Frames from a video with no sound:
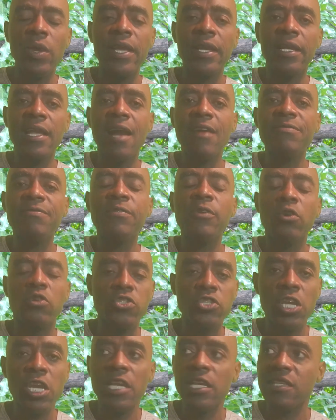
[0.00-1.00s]
where you can
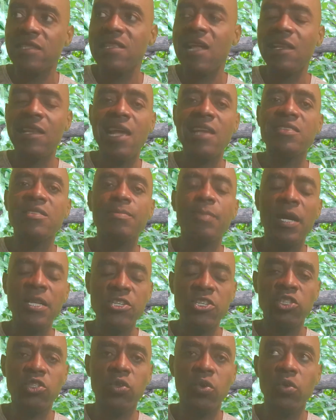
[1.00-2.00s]
flush. It's not like
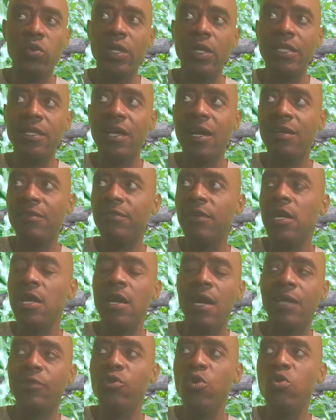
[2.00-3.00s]
Spanish town it have.
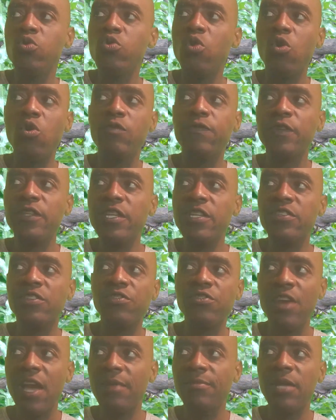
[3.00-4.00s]
I don't know how to
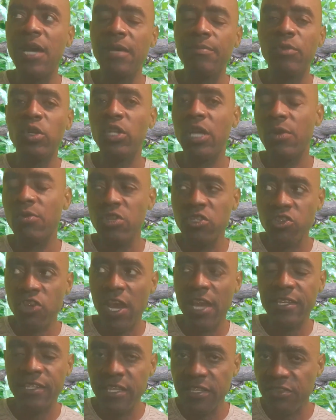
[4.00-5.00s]
describe that, but I will
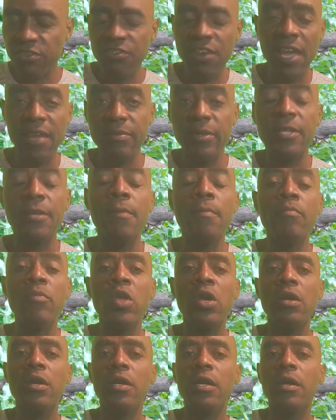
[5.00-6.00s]
try to describe it.
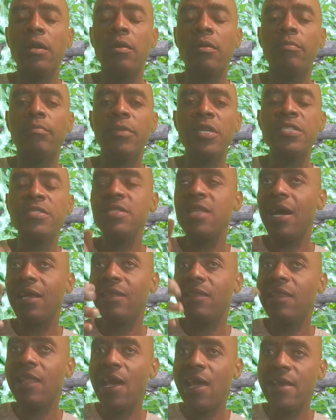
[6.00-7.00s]
It's
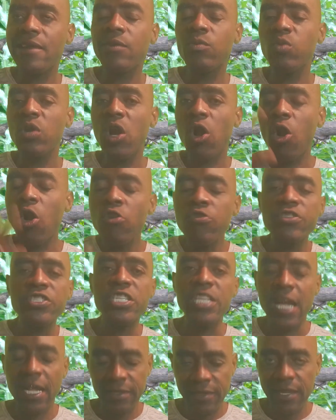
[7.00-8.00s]
not like the
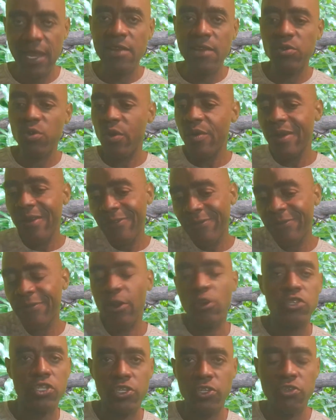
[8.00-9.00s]
original tile where we
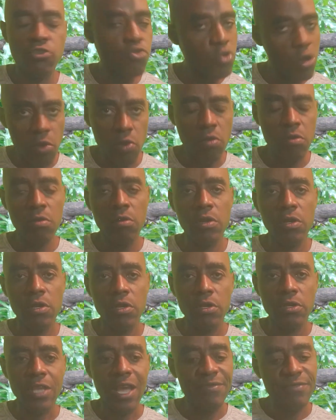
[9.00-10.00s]
flush. No.
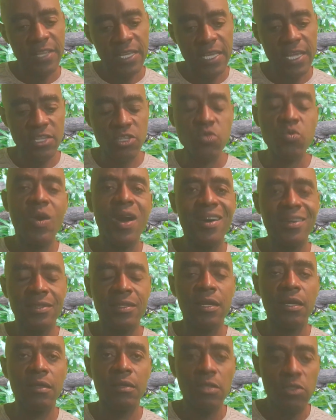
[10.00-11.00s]
You have to catch
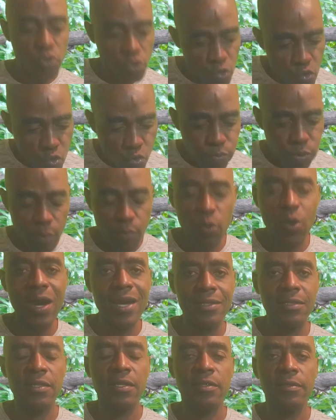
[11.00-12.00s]
water, scoop up
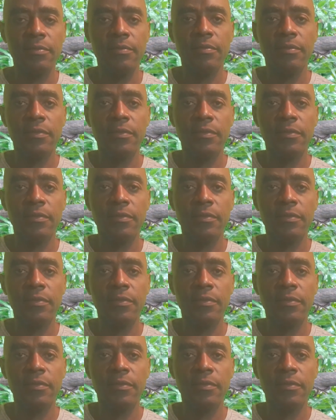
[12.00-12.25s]
water.